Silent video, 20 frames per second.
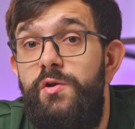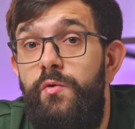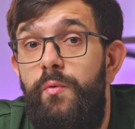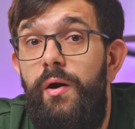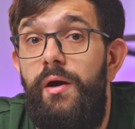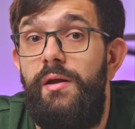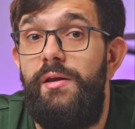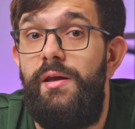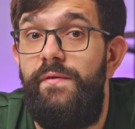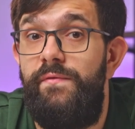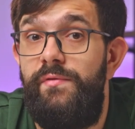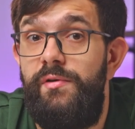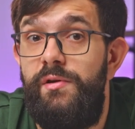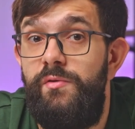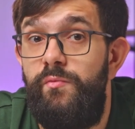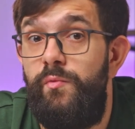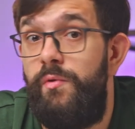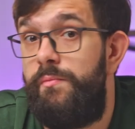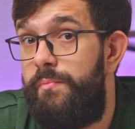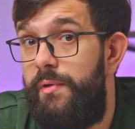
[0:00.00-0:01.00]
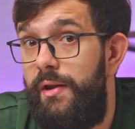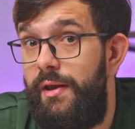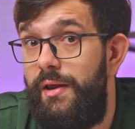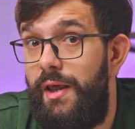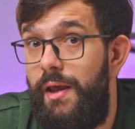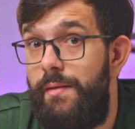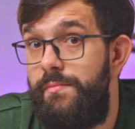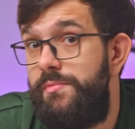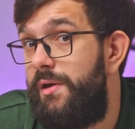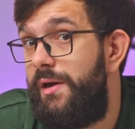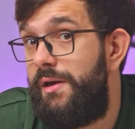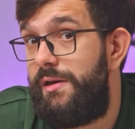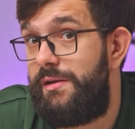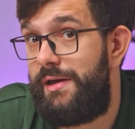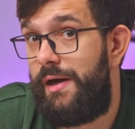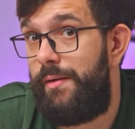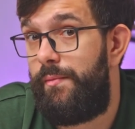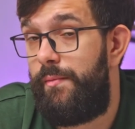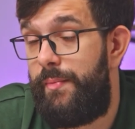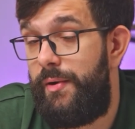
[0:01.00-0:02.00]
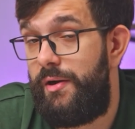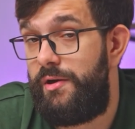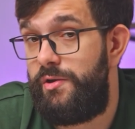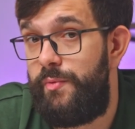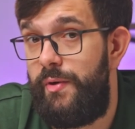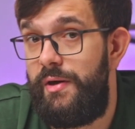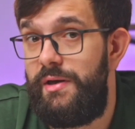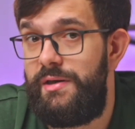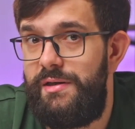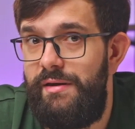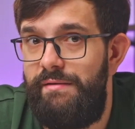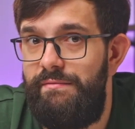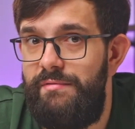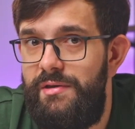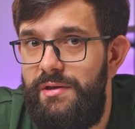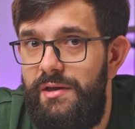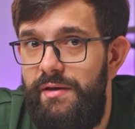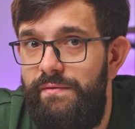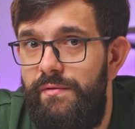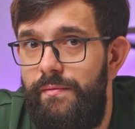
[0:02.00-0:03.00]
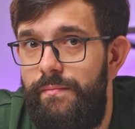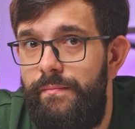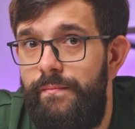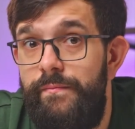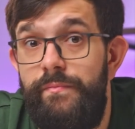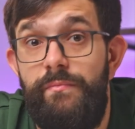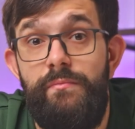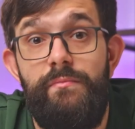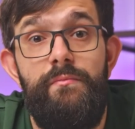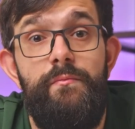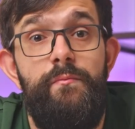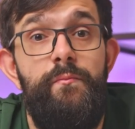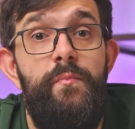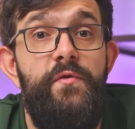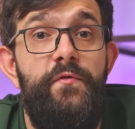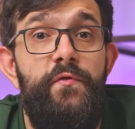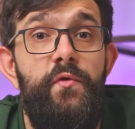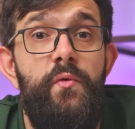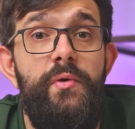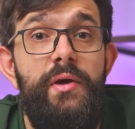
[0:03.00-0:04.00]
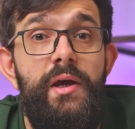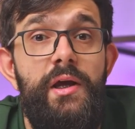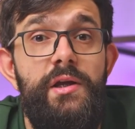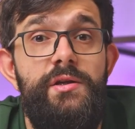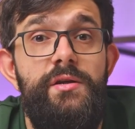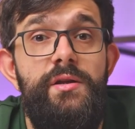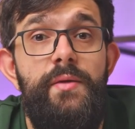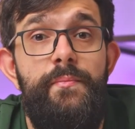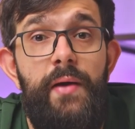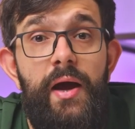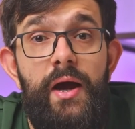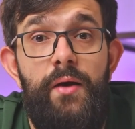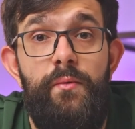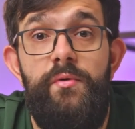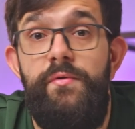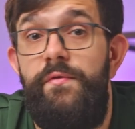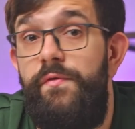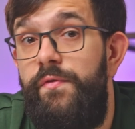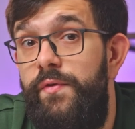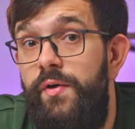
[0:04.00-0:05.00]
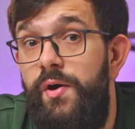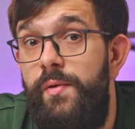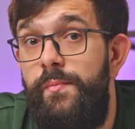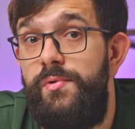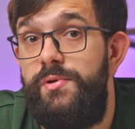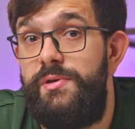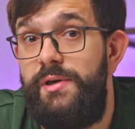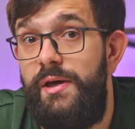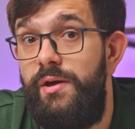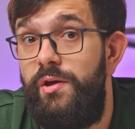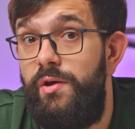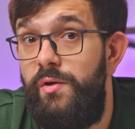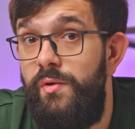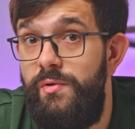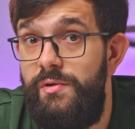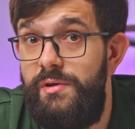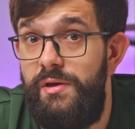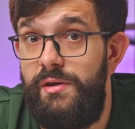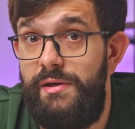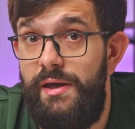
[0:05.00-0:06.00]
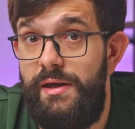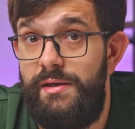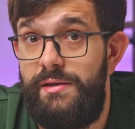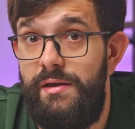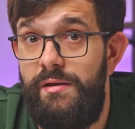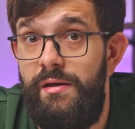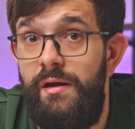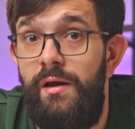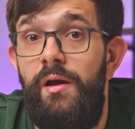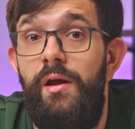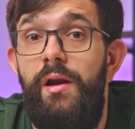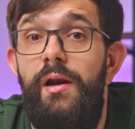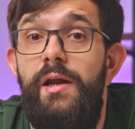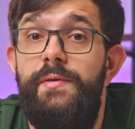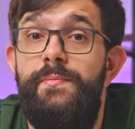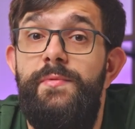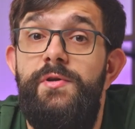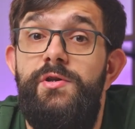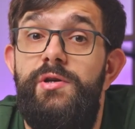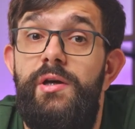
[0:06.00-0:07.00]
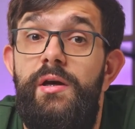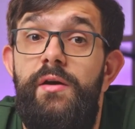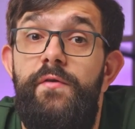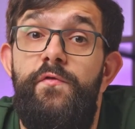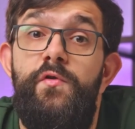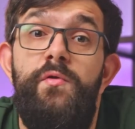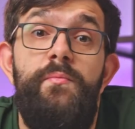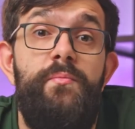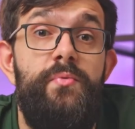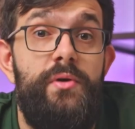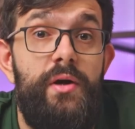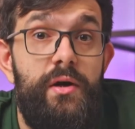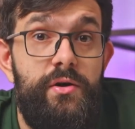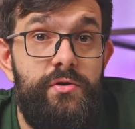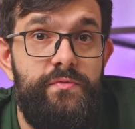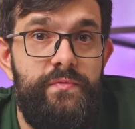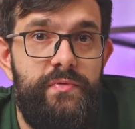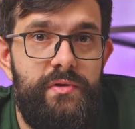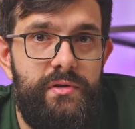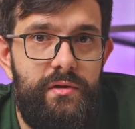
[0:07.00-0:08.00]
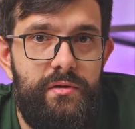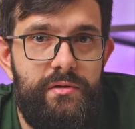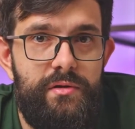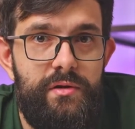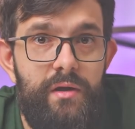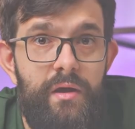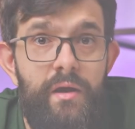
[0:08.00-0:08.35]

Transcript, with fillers: quite evident when playing games like Cyberpunk twenty seventy-seven. Before we get to the power, thermals and acoustic testing, let me share a few production results.